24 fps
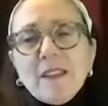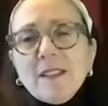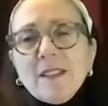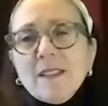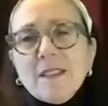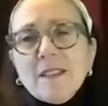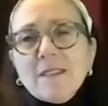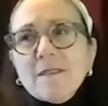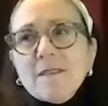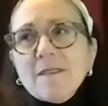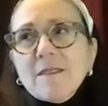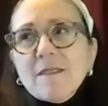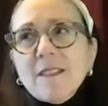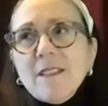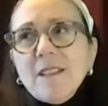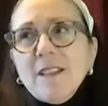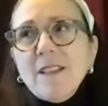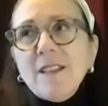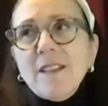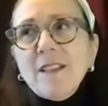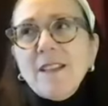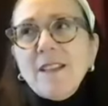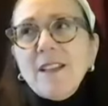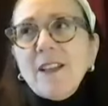that's,
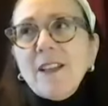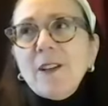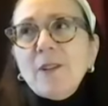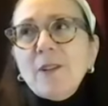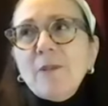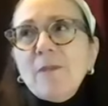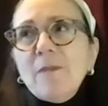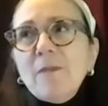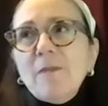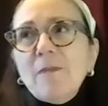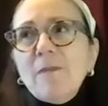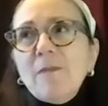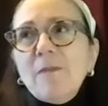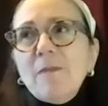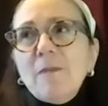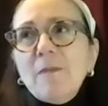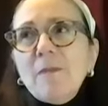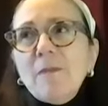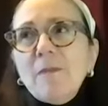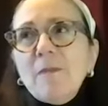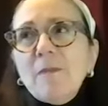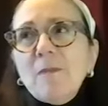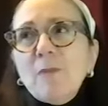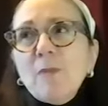you know,
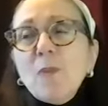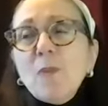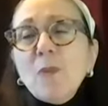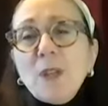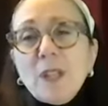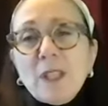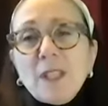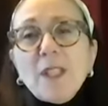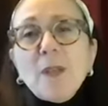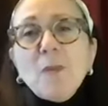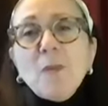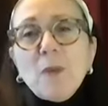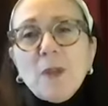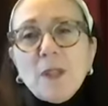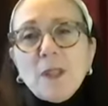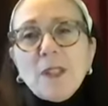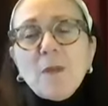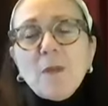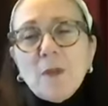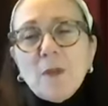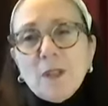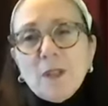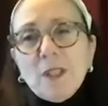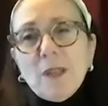really,
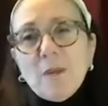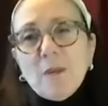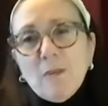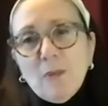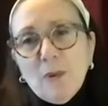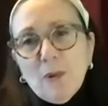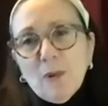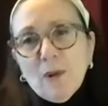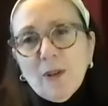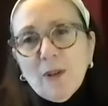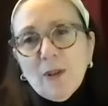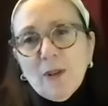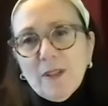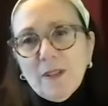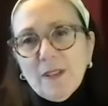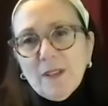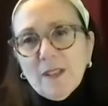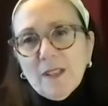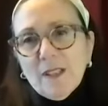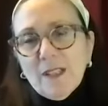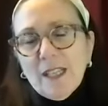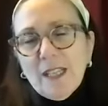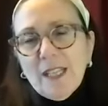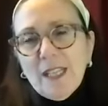really, really
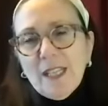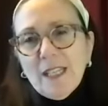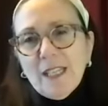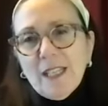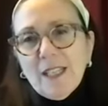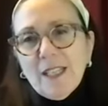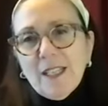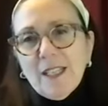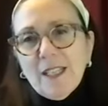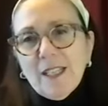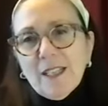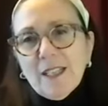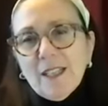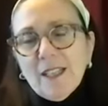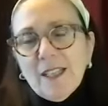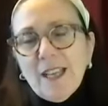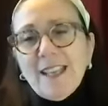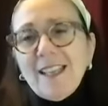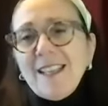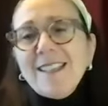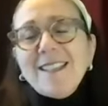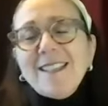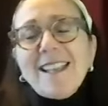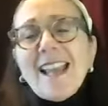important.
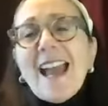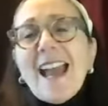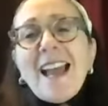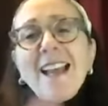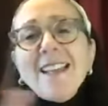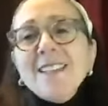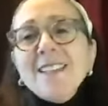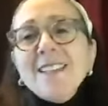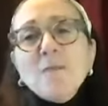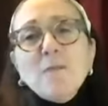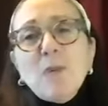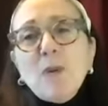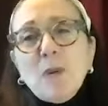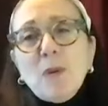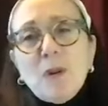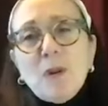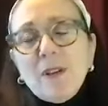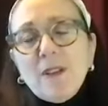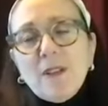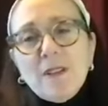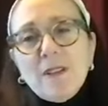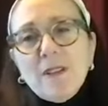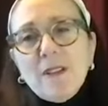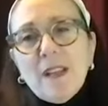It's as
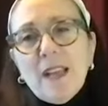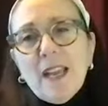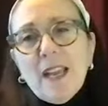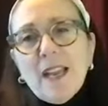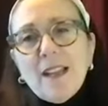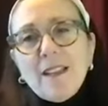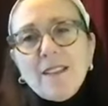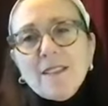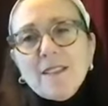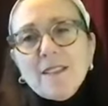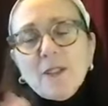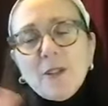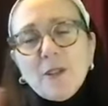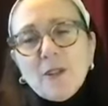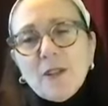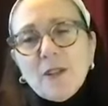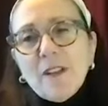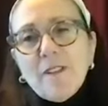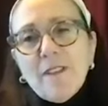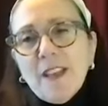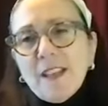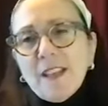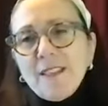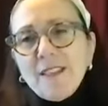important as
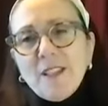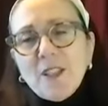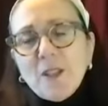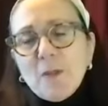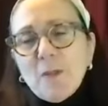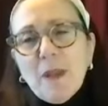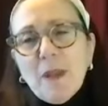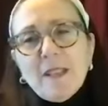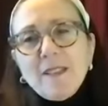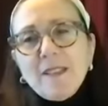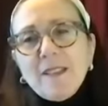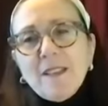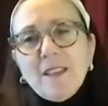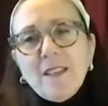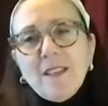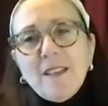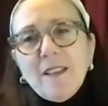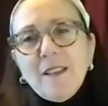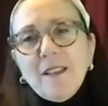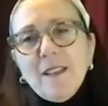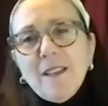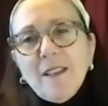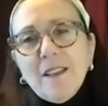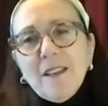learning fancy
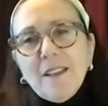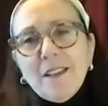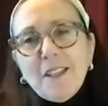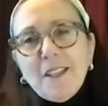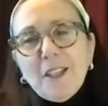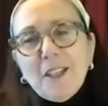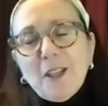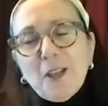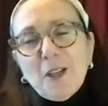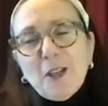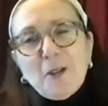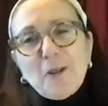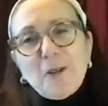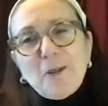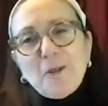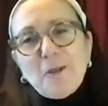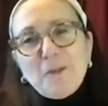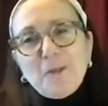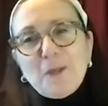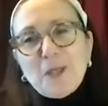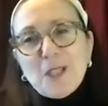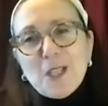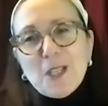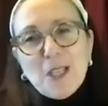schmancy, you know,
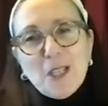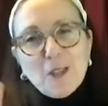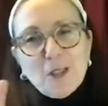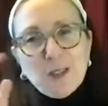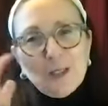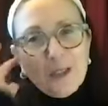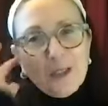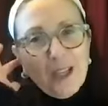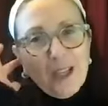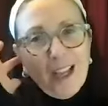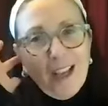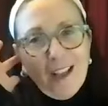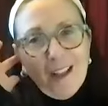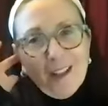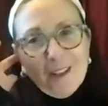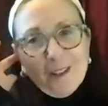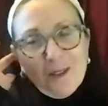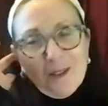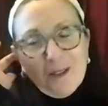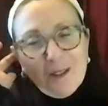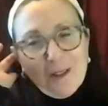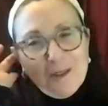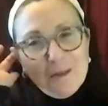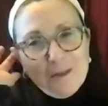machine learning
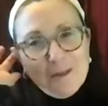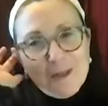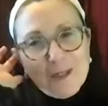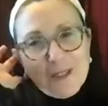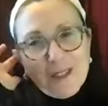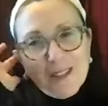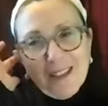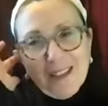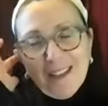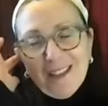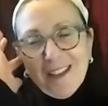algorithms